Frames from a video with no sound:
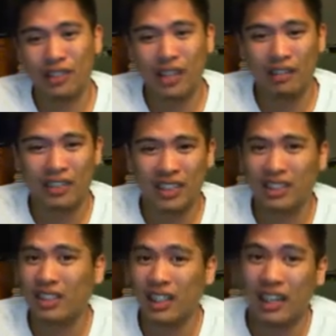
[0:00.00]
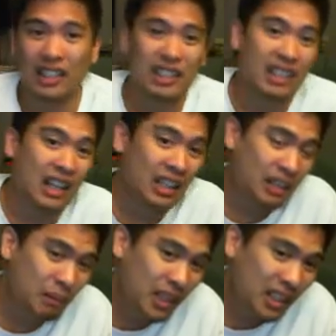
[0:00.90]
for Covington than I
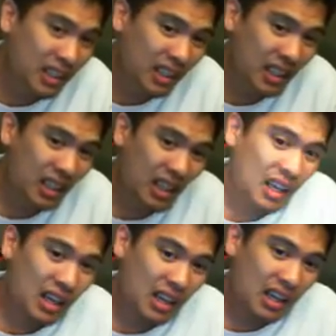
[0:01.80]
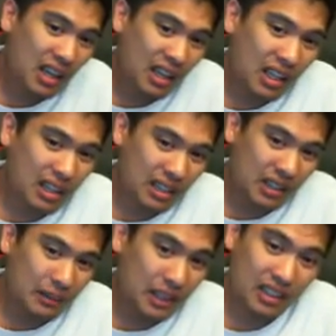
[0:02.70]
thought it'd be.
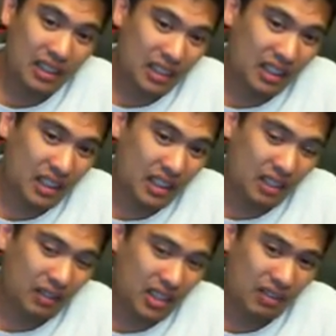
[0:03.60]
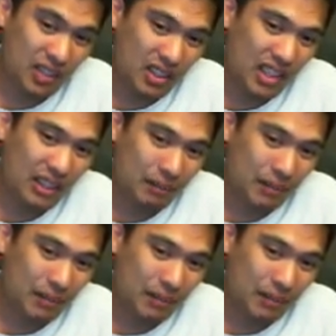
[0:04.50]
I thought that Covington would take